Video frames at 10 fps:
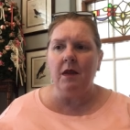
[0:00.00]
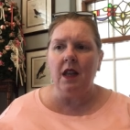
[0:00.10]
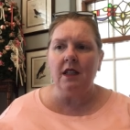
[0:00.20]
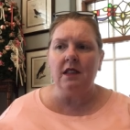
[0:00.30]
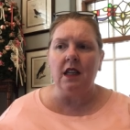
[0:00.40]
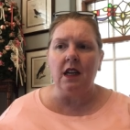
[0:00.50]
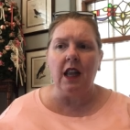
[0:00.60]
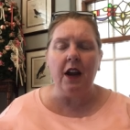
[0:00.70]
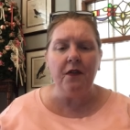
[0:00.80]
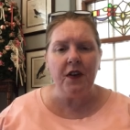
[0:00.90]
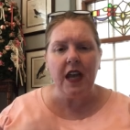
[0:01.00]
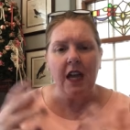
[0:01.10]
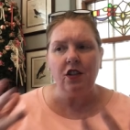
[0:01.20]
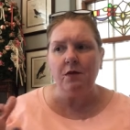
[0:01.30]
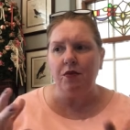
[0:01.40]
it's the
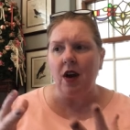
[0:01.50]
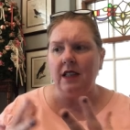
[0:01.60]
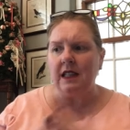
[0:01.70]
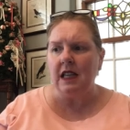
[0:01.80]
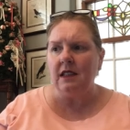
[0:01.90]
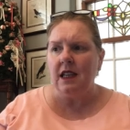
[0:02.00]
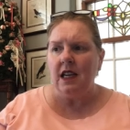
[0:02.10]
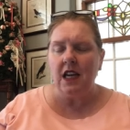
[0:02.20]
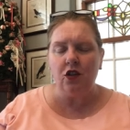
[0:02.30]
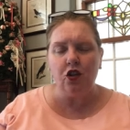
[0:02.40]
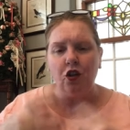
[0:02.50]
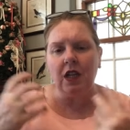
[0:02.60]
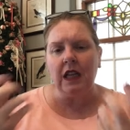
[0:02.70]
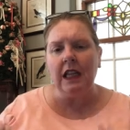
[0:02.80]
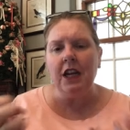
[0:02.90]
clarification process. It's your
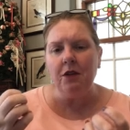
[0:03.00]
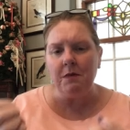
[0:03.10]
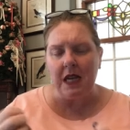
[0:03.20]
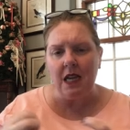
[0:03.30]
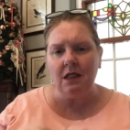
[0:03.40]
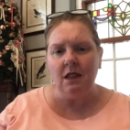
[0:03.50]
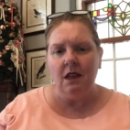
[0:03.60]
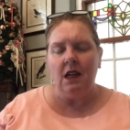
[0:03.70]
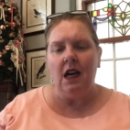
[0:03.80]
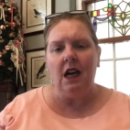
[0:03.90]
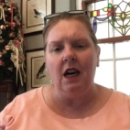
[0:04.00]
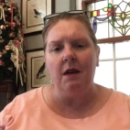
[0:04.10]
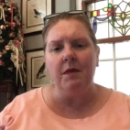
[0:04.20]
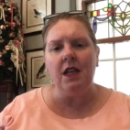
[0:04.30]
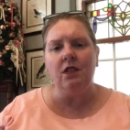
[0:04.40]
clear meat
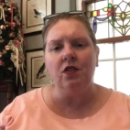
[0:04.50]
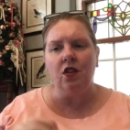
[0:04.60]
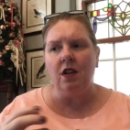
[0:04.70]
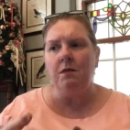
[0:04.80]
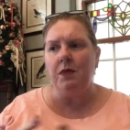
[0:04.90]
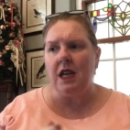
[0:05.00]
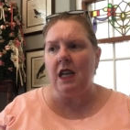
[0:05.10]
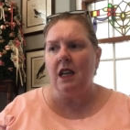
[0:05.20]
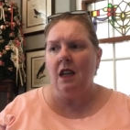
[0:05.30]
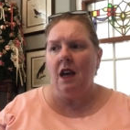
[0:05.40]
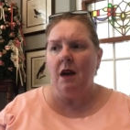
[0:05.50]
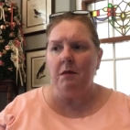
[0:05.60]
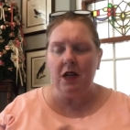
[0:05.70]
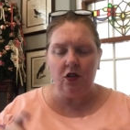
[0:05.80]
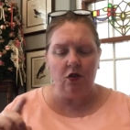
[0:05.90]
is going to be a
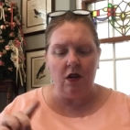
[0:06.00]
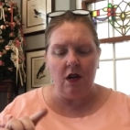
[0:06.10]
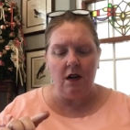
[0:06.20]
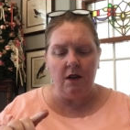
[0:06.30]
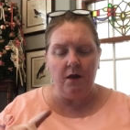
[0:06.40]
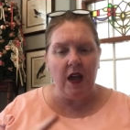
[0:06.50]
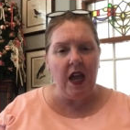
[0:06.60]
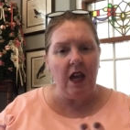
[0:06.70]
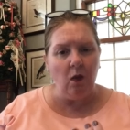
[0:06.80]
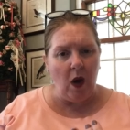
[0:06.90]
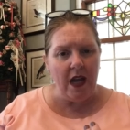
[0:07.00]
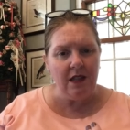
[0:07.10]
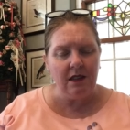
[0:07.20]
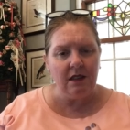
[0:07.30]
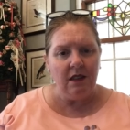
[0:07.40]
mixture of egg
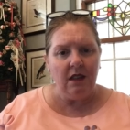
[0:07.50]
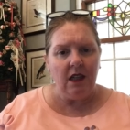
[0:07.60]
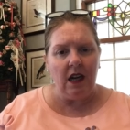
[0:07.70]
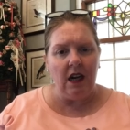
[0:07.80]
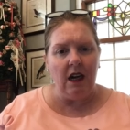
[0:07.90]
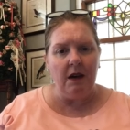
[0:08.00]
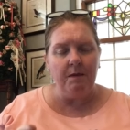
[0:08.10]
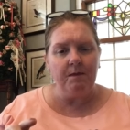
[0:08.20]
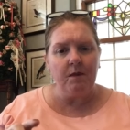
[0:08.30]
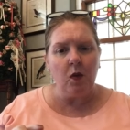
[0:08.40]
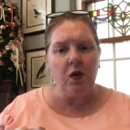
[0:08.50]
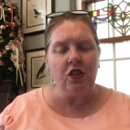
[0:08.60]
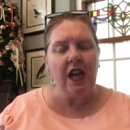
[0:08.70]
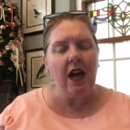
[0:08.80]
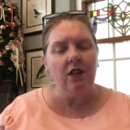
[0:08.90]
whites,
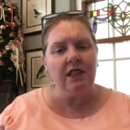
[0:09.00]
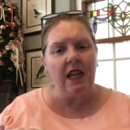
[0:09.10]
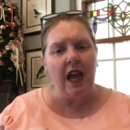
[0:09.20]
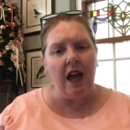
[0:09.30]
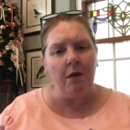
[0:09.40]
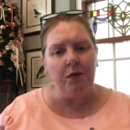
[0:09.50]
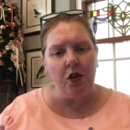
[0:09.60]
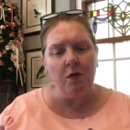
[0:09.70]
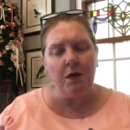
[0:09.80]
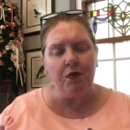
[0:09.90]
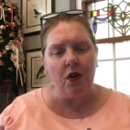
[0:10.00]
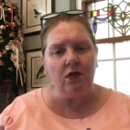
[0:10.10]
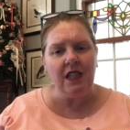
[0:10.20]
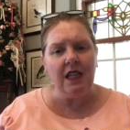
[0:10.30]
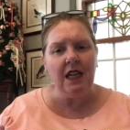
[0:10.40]
which has albumin
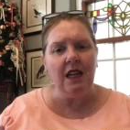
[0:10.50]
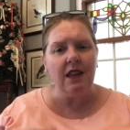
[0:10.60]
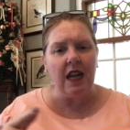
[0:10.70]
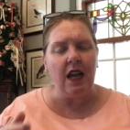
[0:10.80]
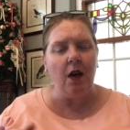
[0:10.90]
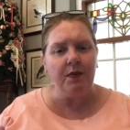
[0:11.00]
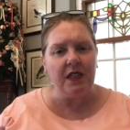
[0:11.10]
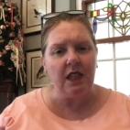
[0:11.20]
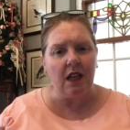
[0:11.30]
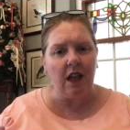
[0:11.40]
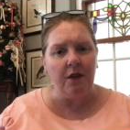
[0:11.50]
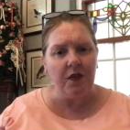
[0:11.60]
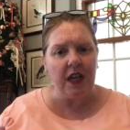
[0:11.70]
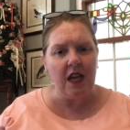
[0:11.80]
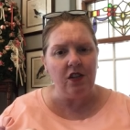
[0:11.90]
protein in it that helps in the
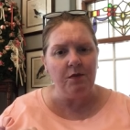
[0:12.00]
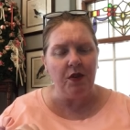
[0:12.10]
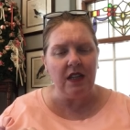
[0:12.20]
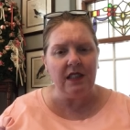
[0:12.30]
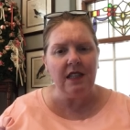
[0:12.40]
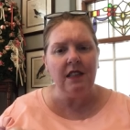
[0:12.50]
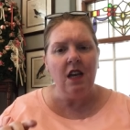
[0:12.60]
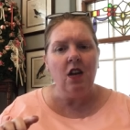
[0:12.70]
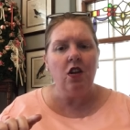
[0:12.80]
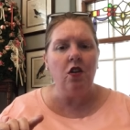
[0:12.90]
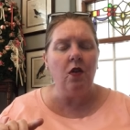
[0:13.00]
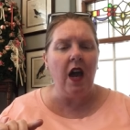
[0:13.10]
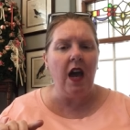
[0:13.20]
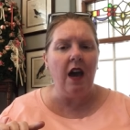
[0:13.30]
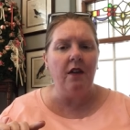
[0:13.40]
clarification process. You
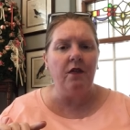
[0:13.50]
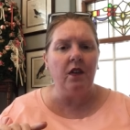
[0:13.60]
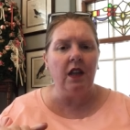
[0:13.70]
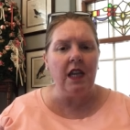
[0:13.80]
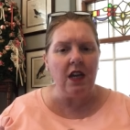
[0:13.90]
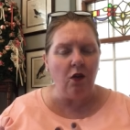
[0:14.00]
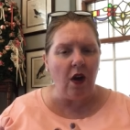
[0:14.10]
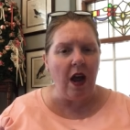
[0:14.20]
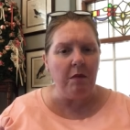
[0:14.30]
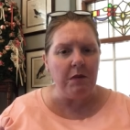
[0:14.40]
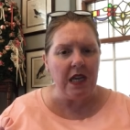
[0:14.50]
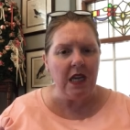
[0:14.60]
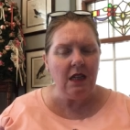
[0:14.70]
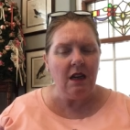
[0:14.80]
have lean ground meat.